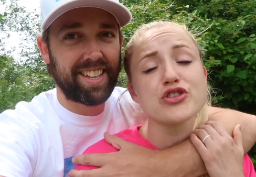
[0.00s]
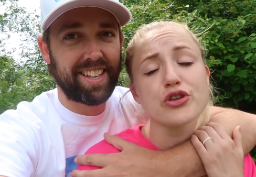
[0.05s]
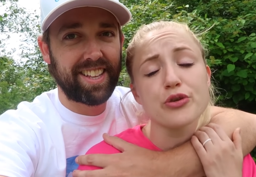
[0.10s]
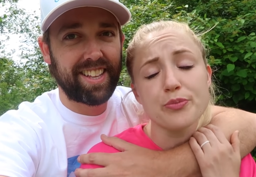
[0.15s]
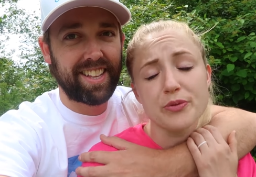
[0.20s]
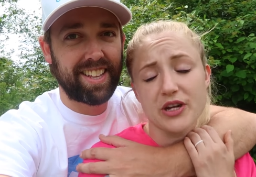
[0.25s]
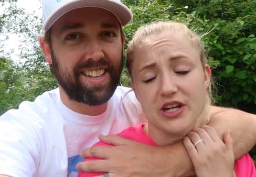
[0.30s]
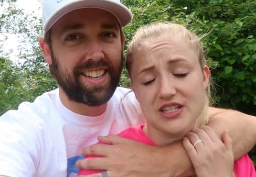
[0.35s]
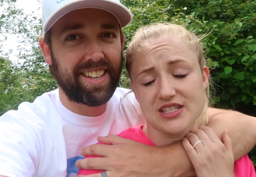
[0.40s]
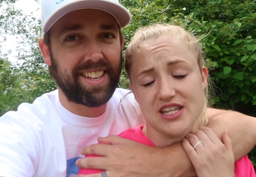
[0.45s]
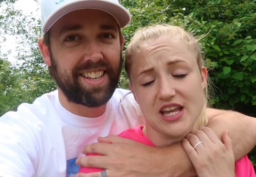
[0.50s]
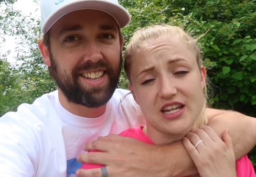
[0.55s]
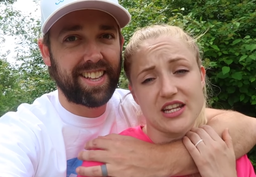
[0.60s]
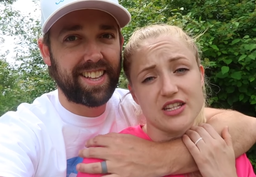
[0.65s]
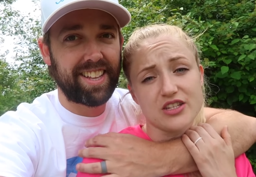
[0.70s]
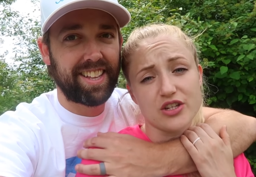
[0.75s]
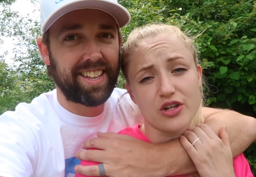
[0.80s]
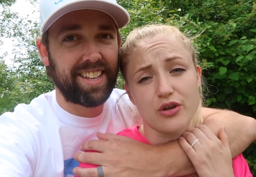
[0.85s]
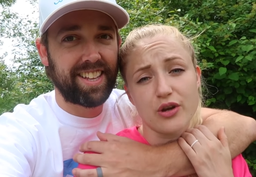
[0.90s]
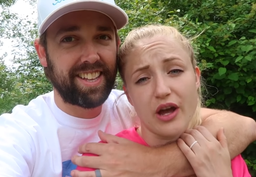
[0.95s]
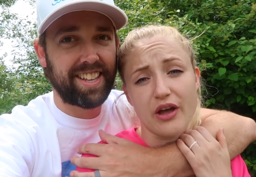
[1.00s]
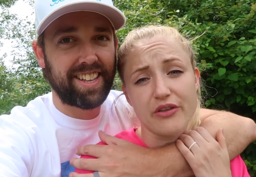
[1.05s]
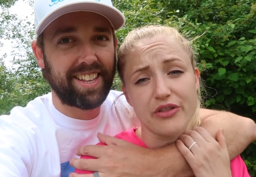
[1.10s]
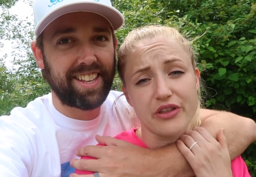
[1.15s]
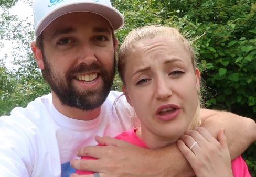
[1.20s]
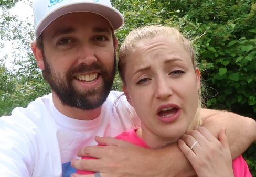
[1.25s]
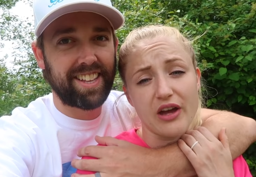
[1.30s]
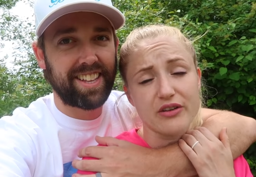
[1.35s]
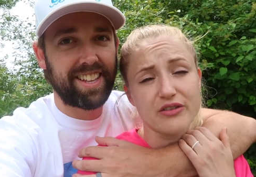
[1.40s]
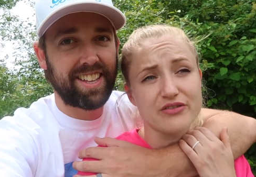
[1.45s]
Speaker 1: super excited to go
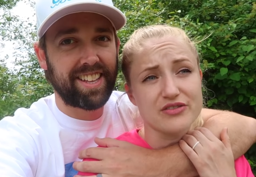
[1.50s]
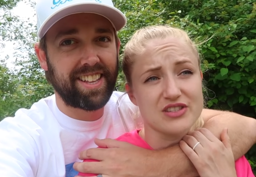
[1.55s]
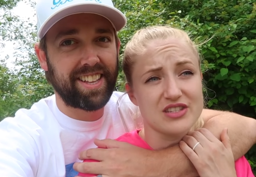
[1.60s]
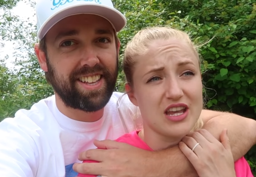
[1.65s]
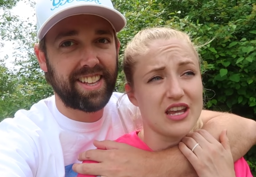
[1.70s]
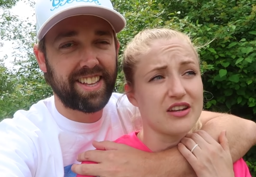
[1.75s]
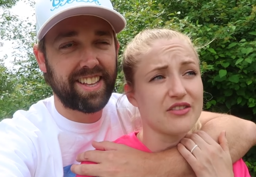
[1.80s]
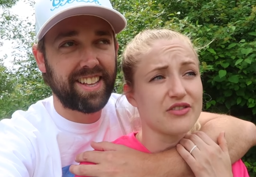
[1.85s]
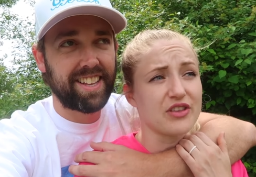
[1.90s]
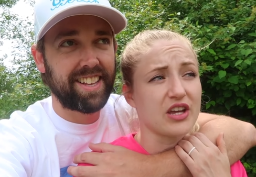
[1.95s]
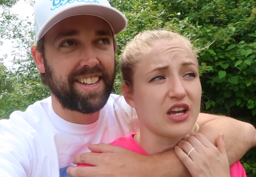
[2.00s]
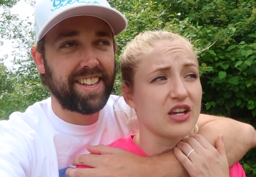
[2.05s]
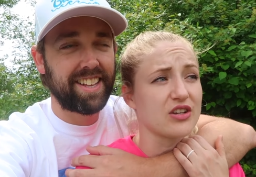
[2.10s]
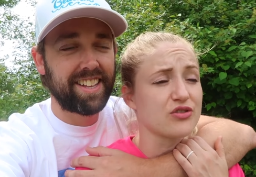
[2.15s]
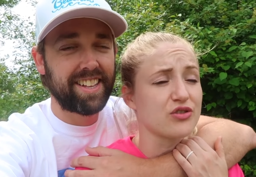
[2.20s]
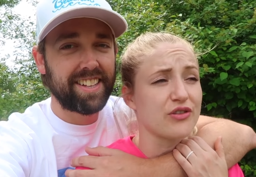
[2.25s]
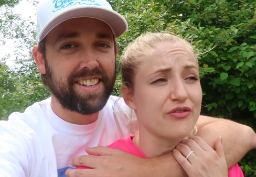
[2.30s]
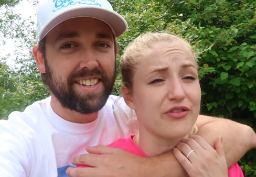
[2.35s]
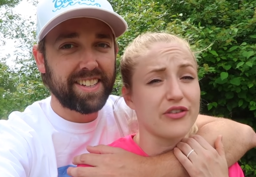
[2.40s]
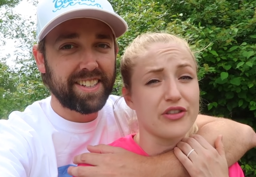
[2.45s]
out of side of the country